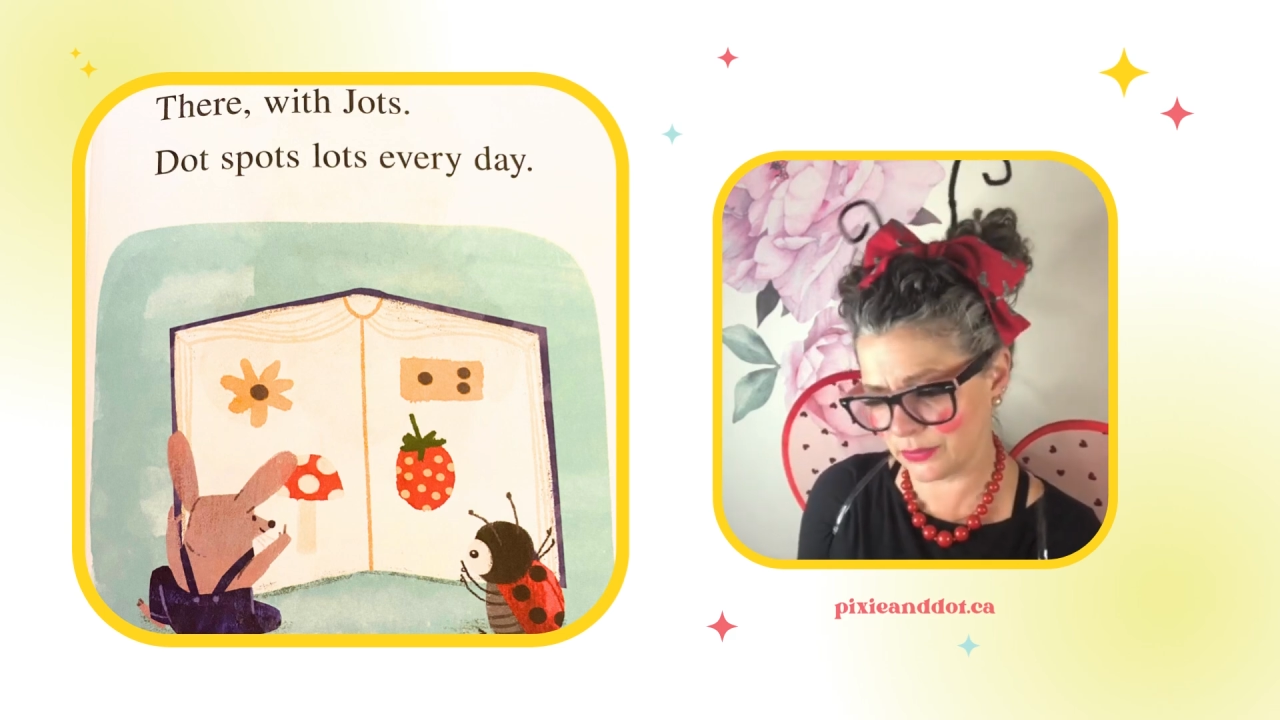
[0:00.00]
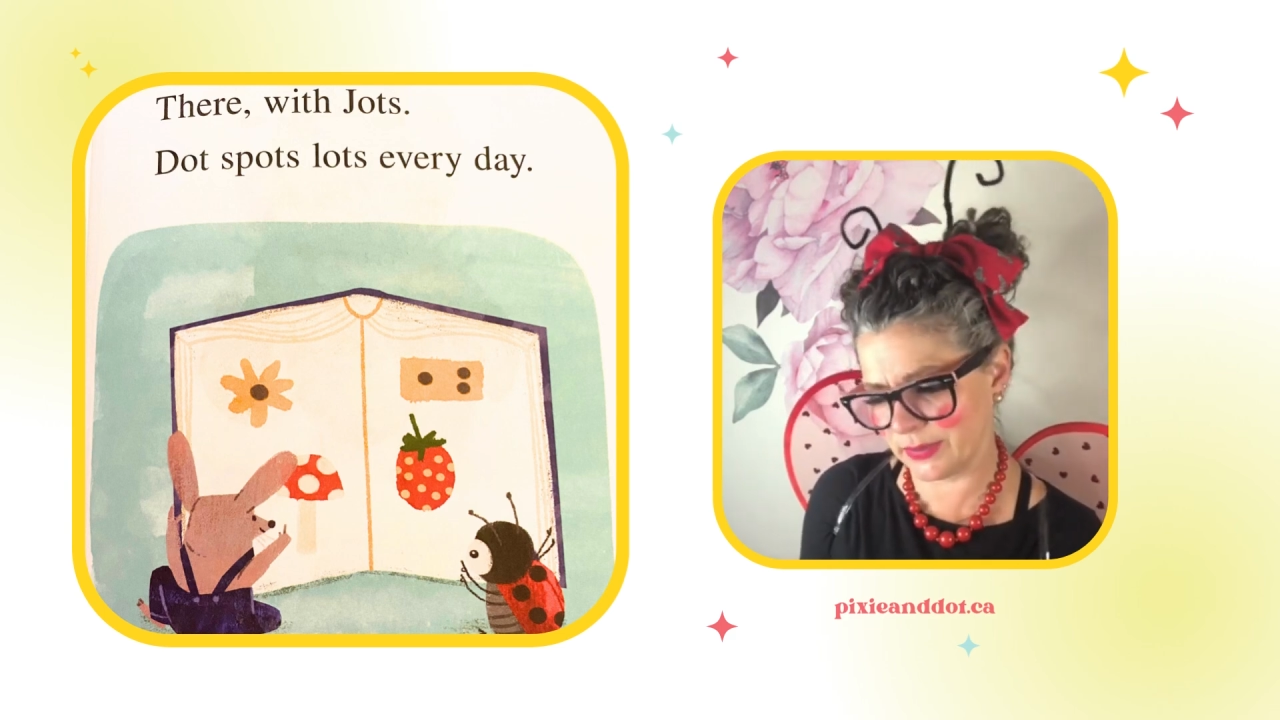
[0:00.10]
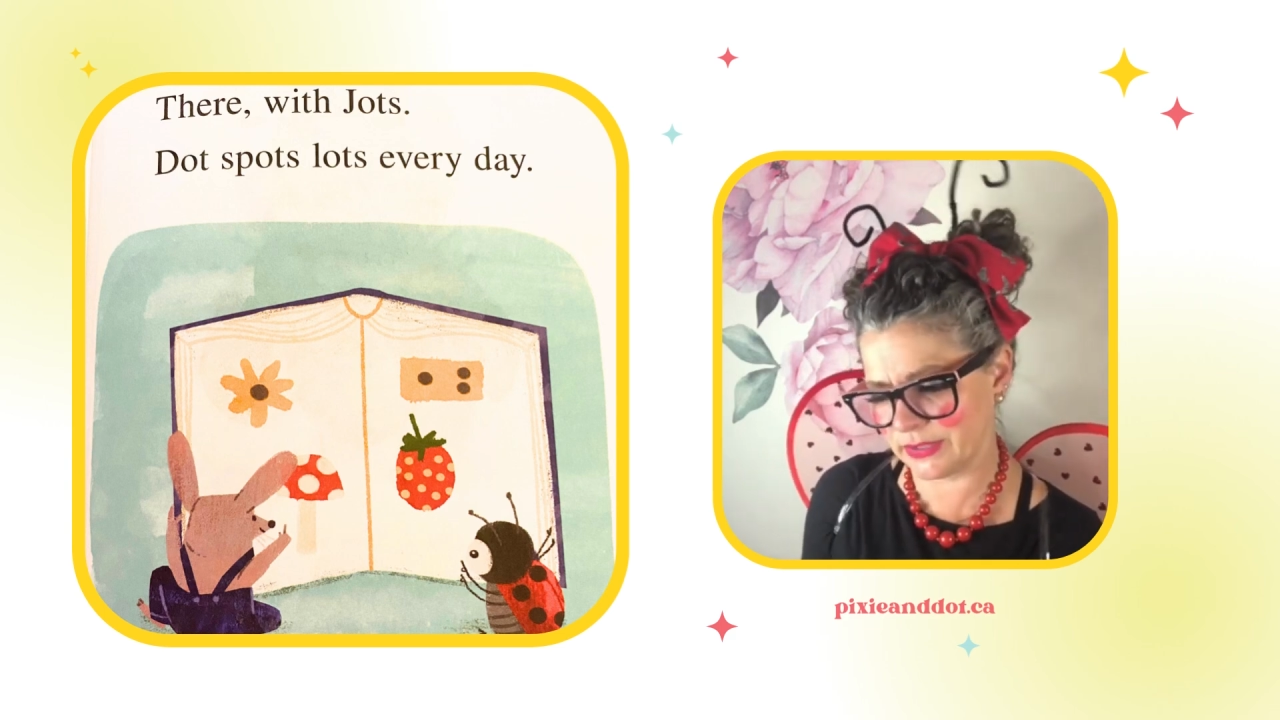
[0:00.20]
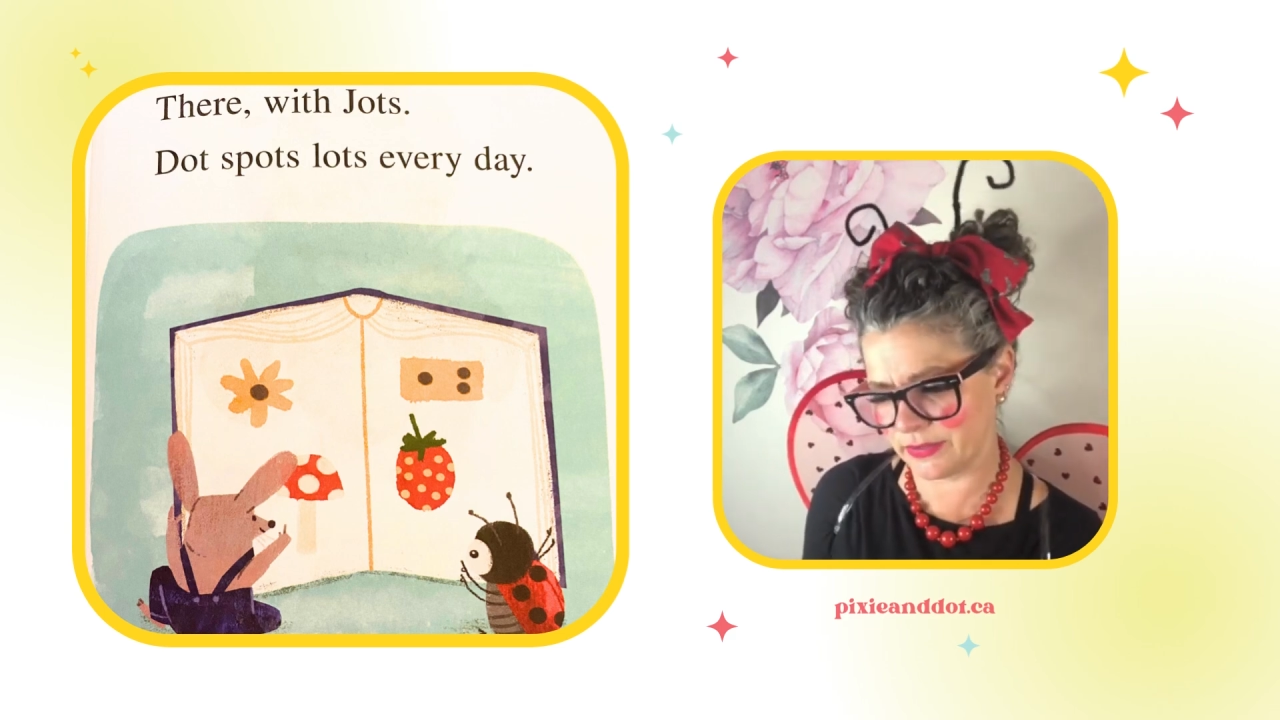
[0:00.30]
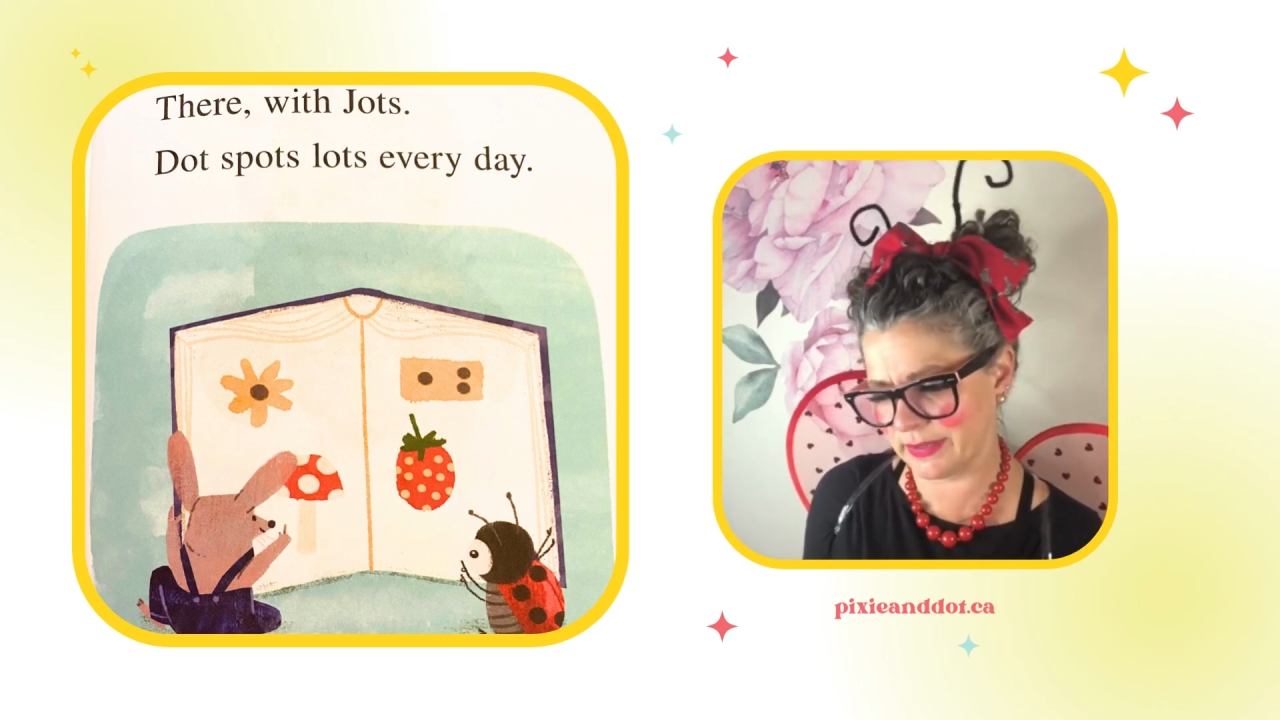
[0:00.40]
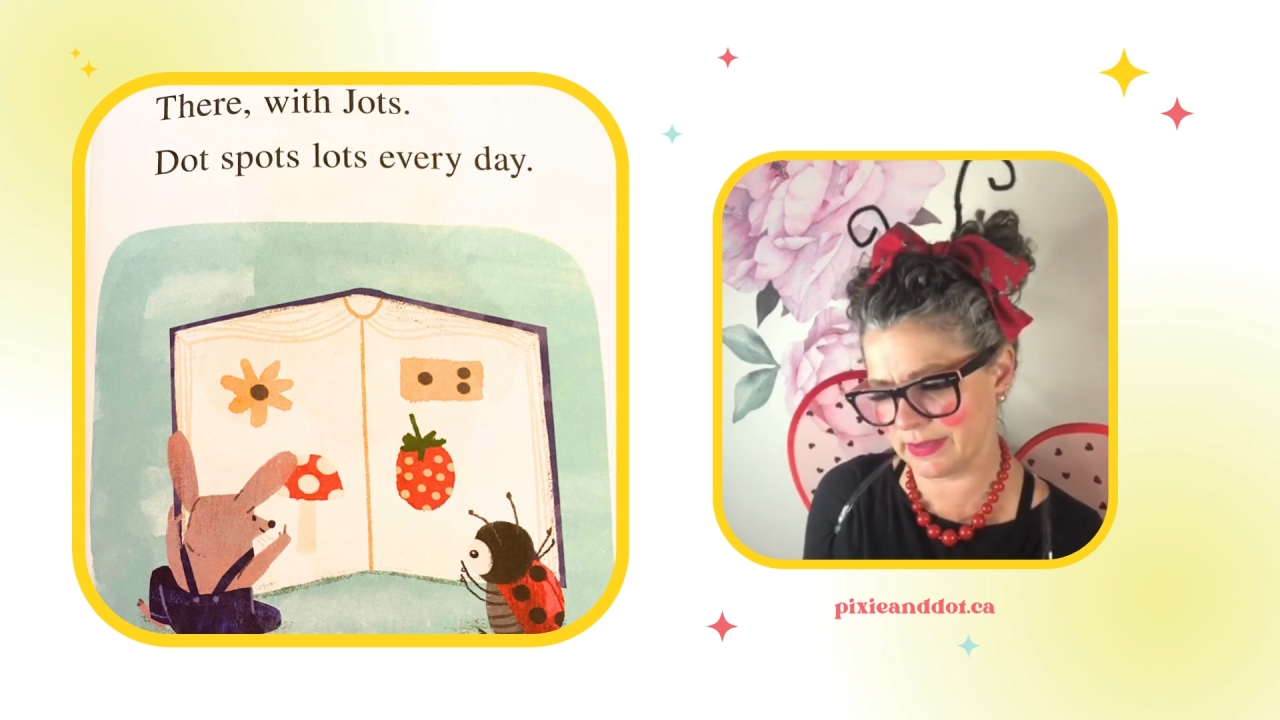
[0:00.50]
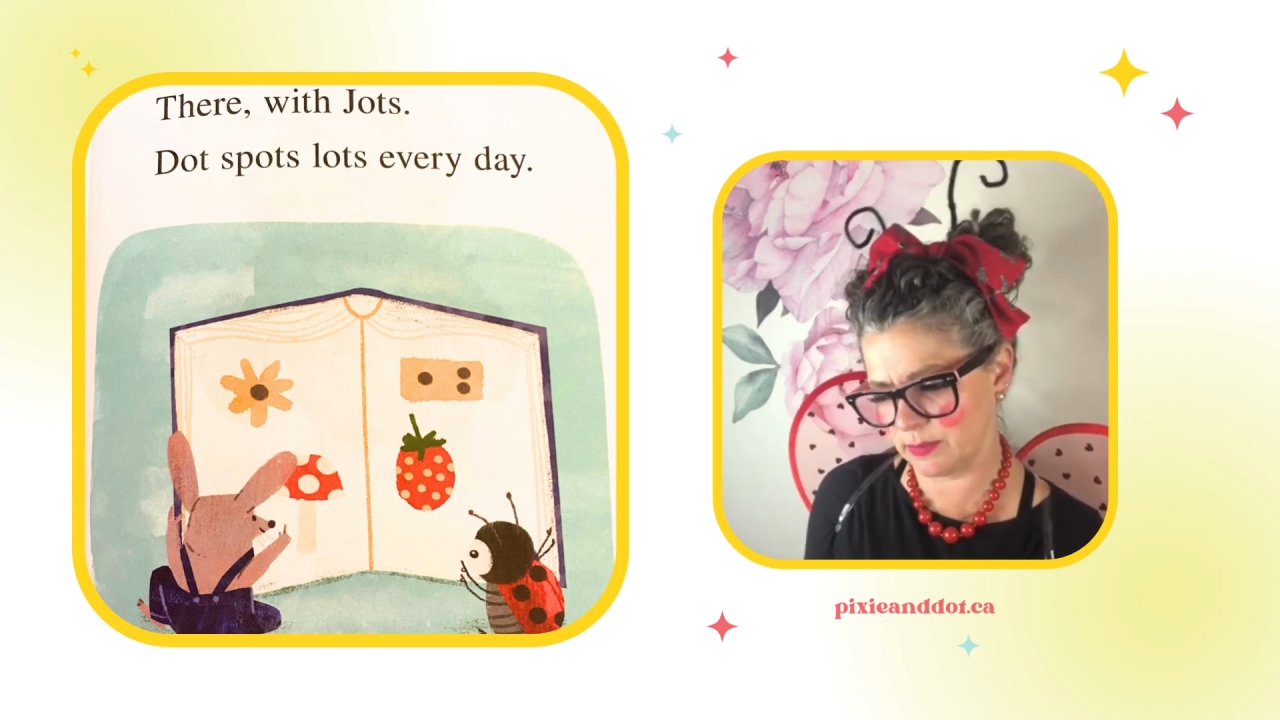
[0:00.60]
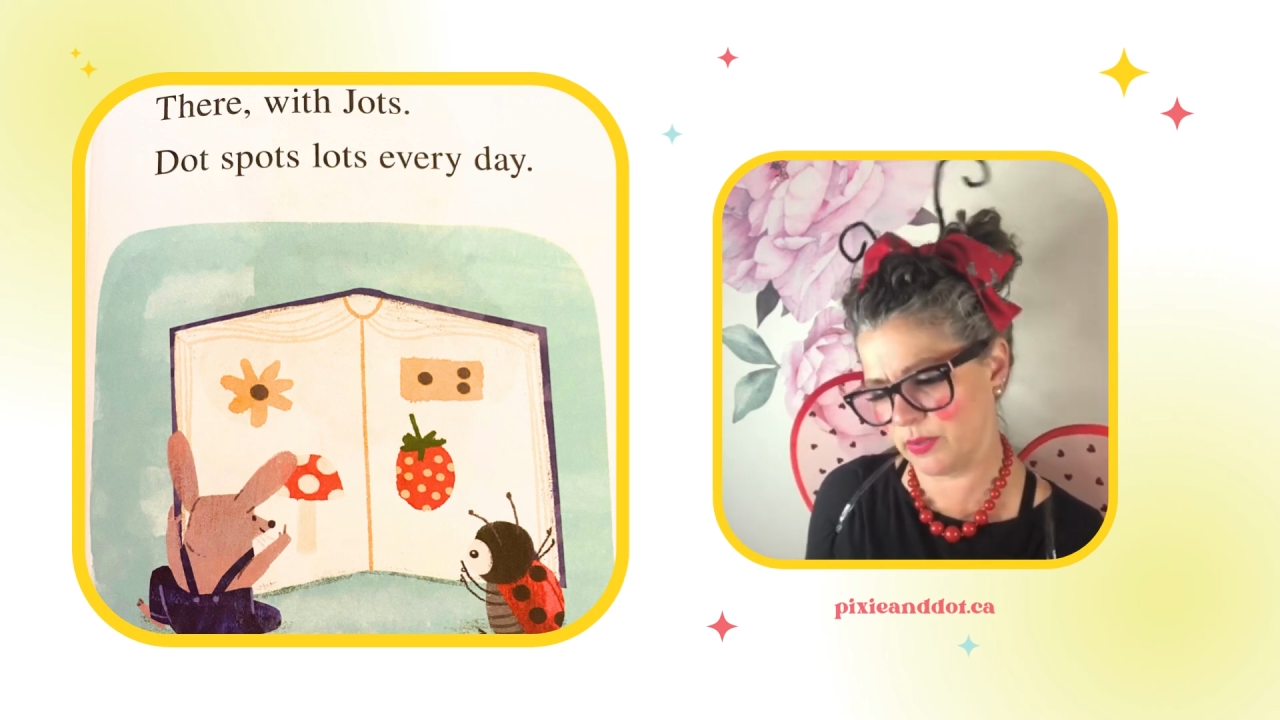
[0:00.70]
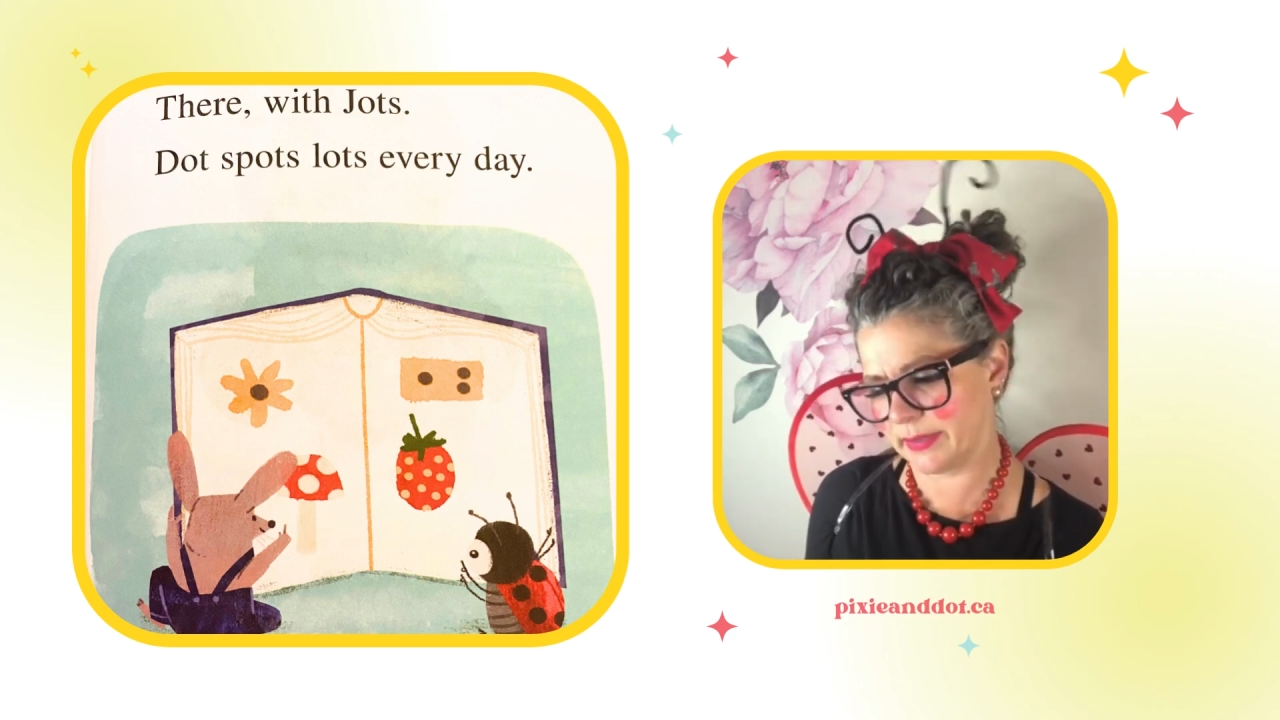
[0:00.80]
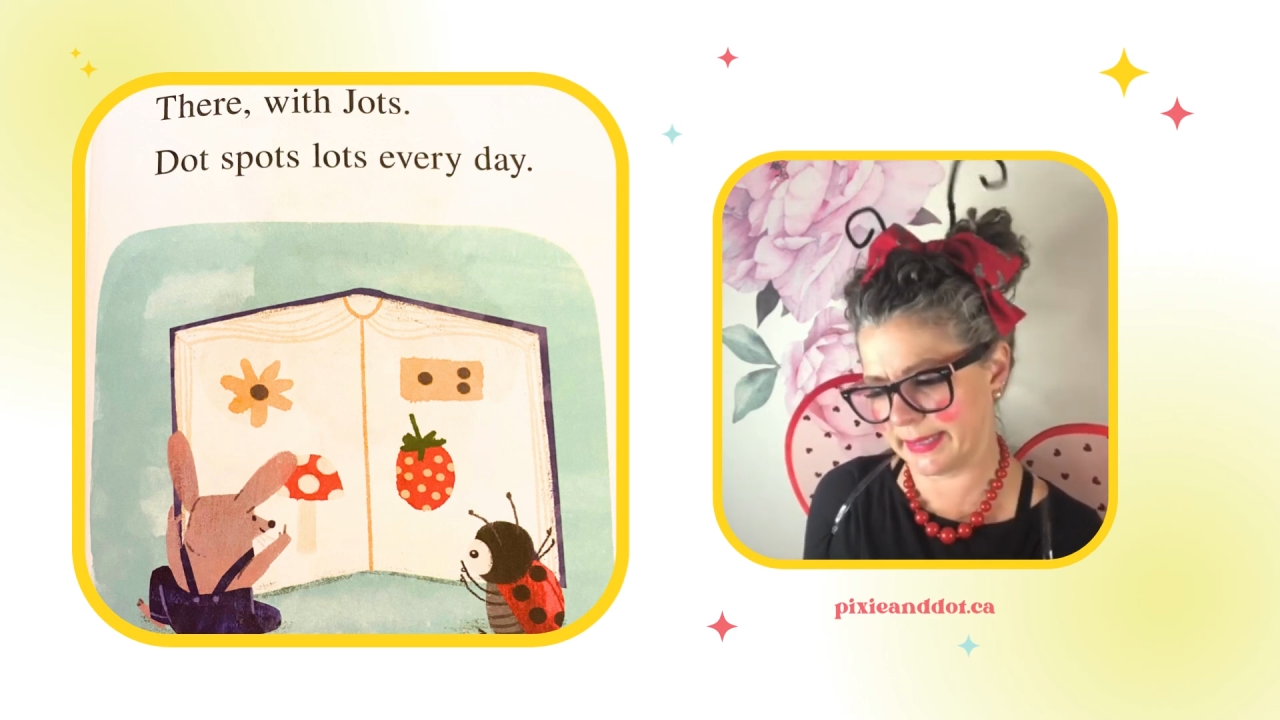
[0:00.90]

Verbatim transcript: twister this book